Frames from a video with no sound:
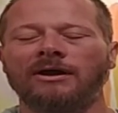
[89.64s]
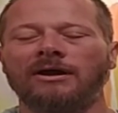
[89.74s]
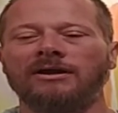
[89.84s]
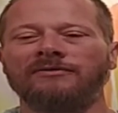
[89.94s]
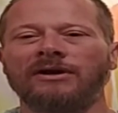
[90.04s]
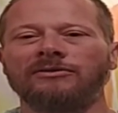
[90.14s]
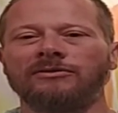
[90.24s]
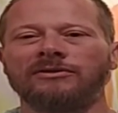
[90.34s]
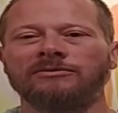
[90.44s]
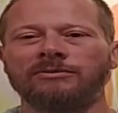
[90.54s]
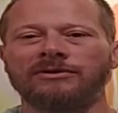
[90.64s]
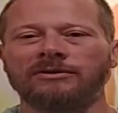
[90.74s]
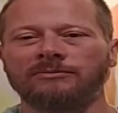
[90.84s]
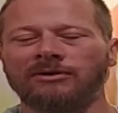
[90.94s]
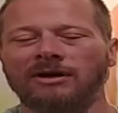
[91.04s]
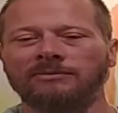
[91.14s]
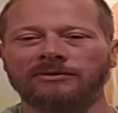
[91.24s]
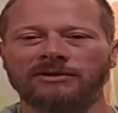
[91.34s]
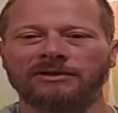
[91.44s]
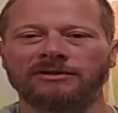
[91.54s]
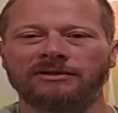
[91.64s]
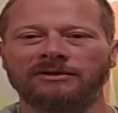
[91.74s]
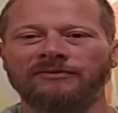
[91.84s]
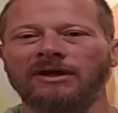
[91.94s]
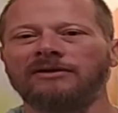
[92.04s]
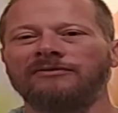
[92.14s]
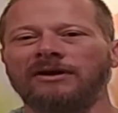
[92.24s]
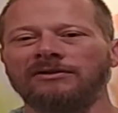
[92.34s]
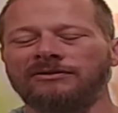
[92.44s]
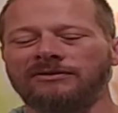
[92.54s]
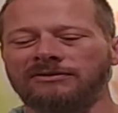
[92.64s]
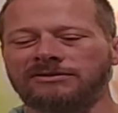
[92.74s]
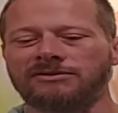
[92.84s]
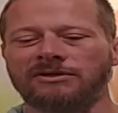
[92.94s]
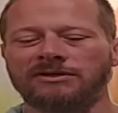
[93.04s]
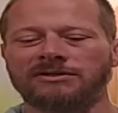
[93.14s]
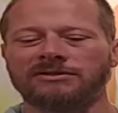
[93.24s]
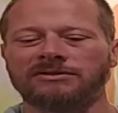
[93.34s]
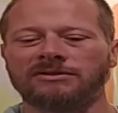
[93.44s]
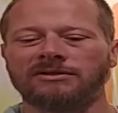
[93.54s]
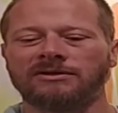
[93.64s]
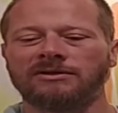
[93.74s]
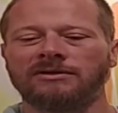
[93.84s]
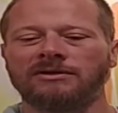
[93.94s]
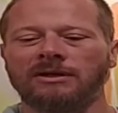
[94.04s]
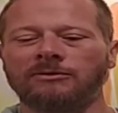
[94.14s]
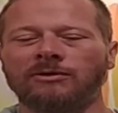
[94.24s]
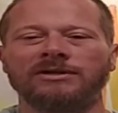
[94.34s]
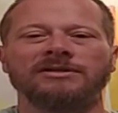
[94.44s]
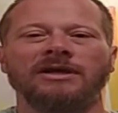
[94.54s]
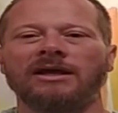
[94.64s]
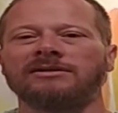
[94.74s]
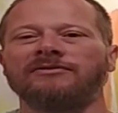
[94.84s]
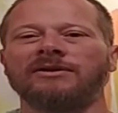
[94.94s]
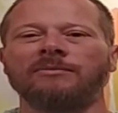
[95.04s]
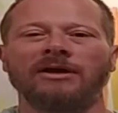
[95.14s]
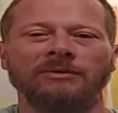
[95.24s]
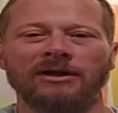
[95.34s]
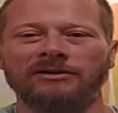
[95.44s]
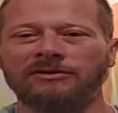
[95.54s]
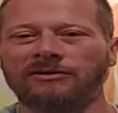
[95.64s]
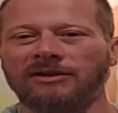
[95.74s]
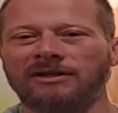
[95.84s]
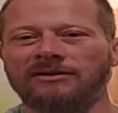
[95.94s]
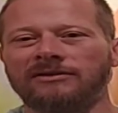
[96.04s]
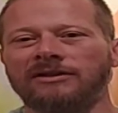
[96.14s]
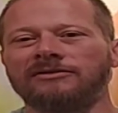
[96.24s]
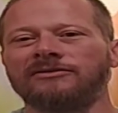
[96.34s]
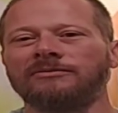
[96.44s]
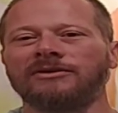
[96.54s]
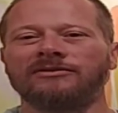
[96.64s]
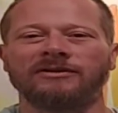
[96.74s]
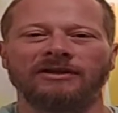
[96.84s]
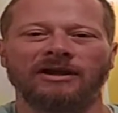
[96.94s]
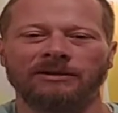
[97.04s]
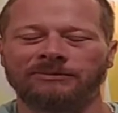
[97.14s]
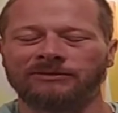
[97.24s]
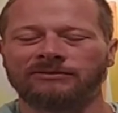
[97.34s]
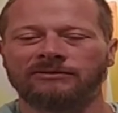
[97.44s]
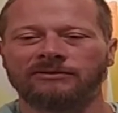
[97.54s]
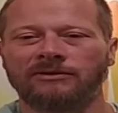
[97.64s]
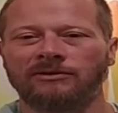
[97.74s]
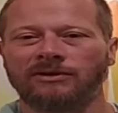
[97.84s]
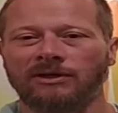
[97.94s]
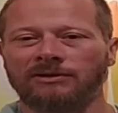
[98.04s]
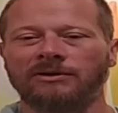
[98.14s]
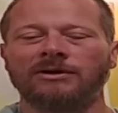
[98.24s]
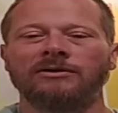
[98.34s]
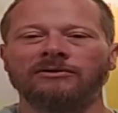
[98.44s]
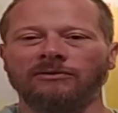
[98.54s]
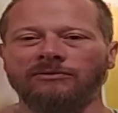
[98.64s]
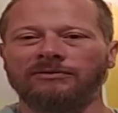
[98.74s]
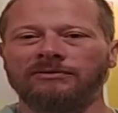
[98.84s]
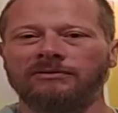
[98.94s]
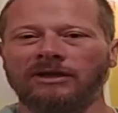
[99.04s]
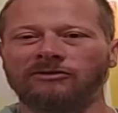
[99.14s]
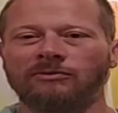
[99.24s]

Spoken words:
if I do this breathing properly, if I follow these instructions, I'm going to activate my pineal gland and then something's going to happen. Okay? So that's